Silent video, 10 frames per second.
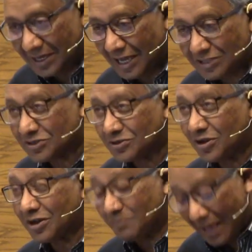
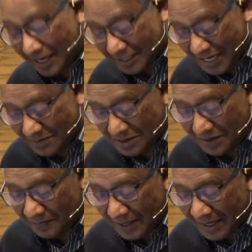astronaut, Matt Damon,
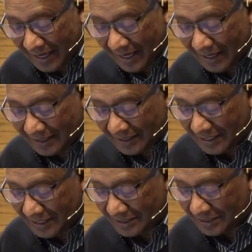and
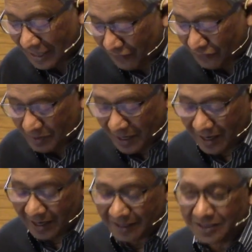he is left
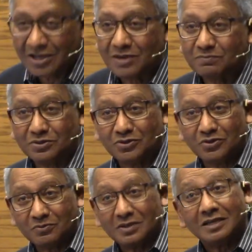behind,
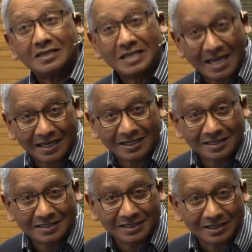presumed dead,
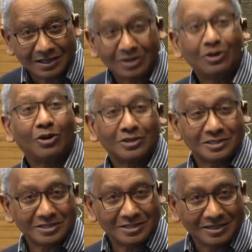
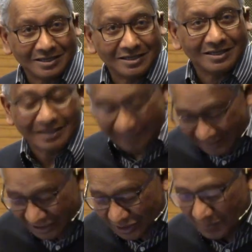lost
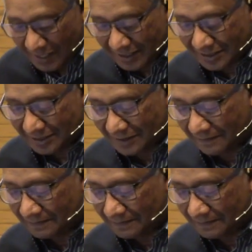in space.